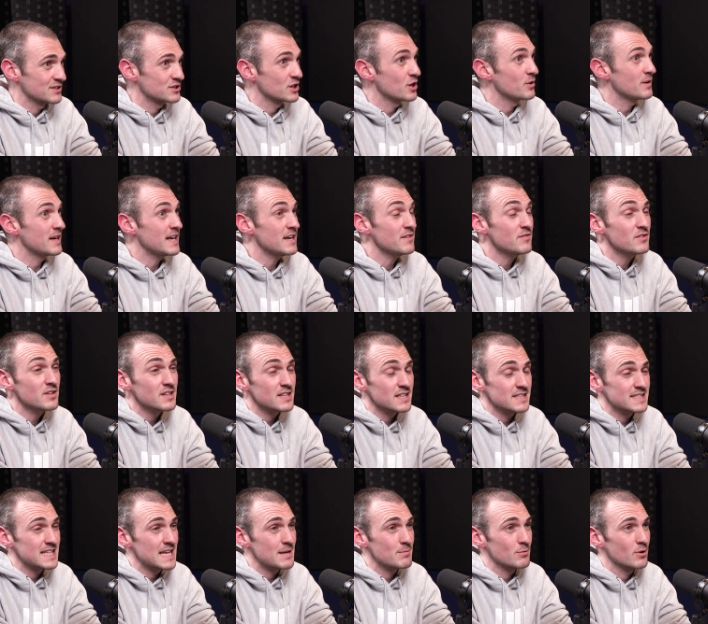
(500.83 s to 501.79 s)
So even at a
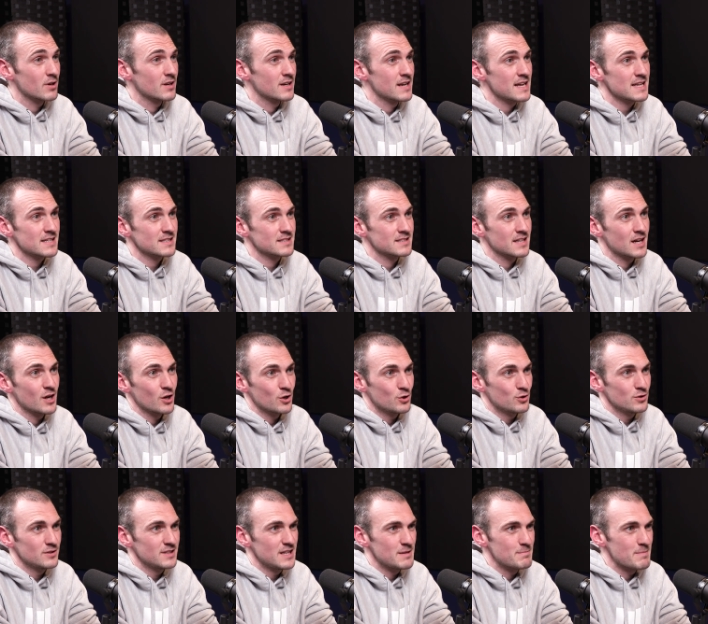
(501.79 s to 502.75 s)
team like Leicester, I
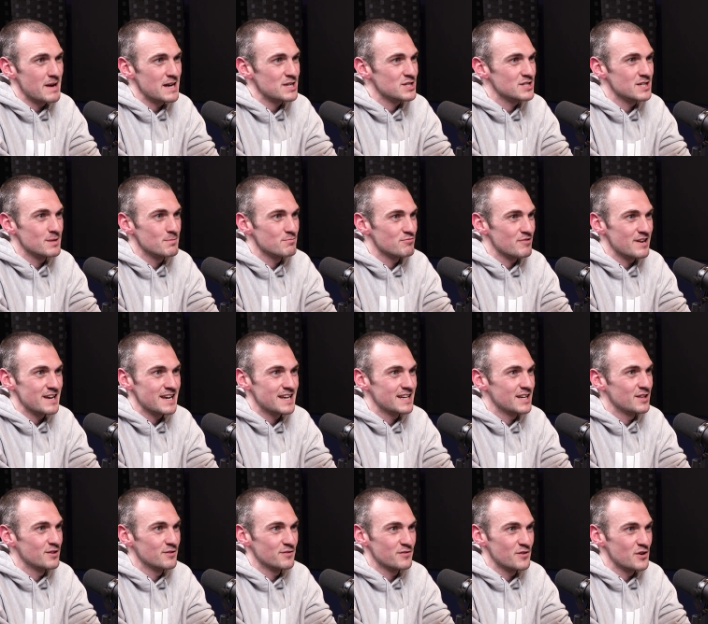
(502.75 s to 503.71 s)
couldn't imagine him
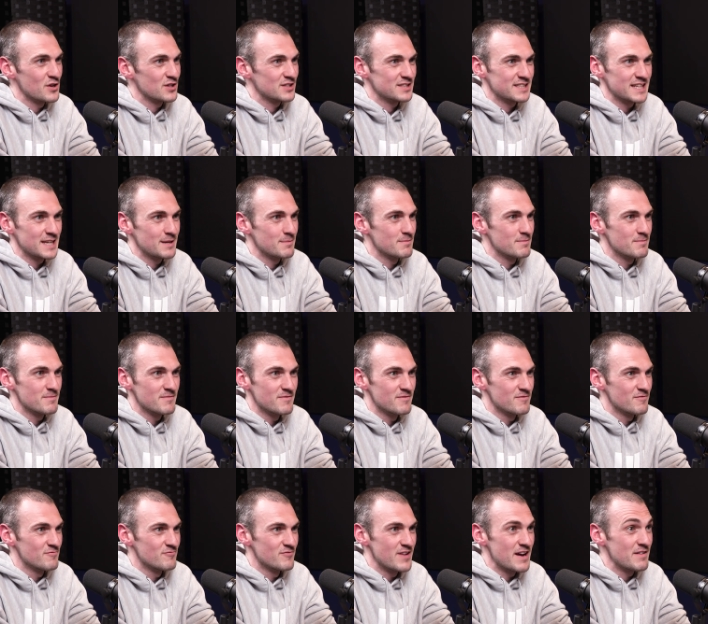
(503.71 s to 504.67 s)
breaking in the first team
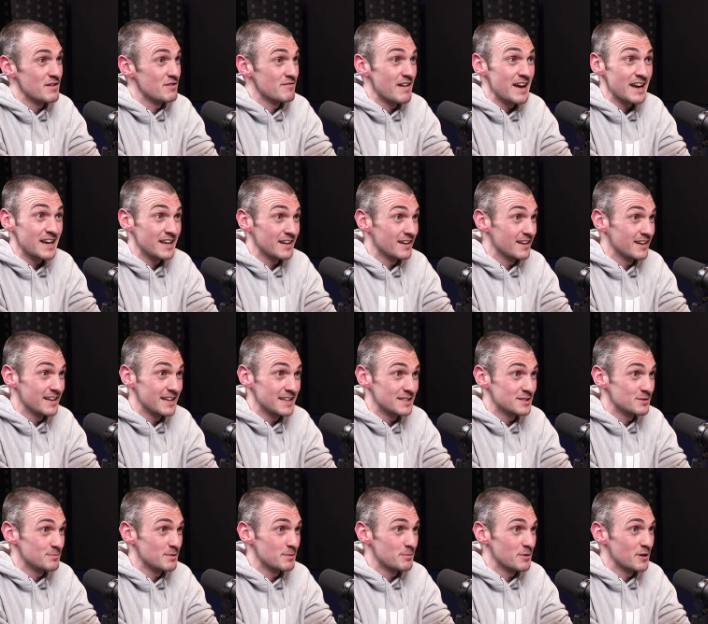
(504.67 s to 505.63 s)
very regularly,
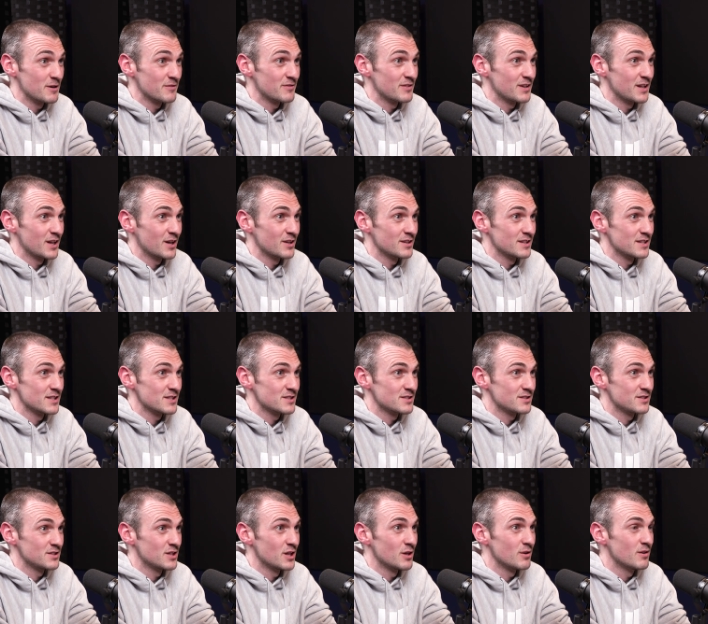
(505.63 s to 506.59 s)
to be perfectly honest.